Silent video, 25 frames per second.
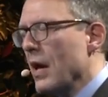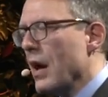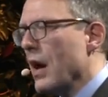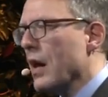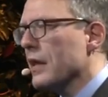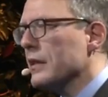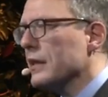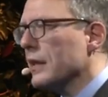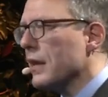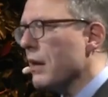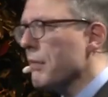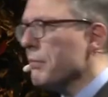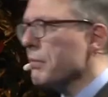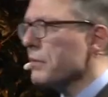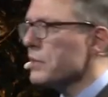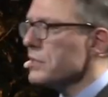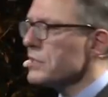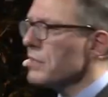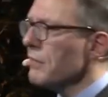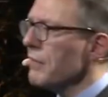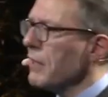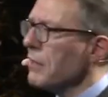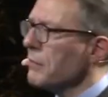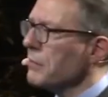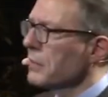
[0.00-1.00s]
Are the companies
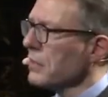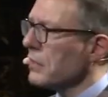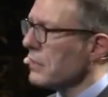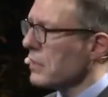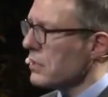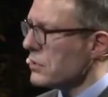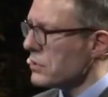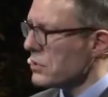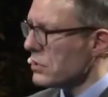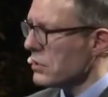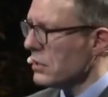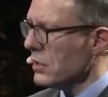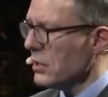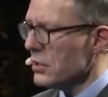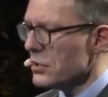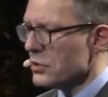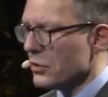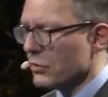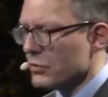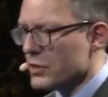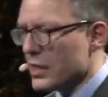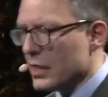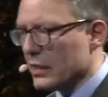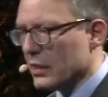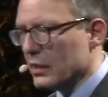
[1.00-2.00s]
developing this,
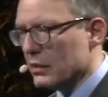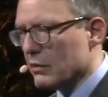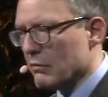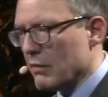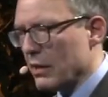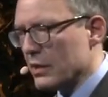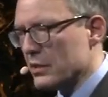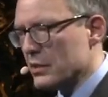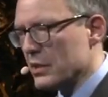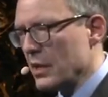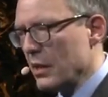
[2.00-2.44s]
taking the right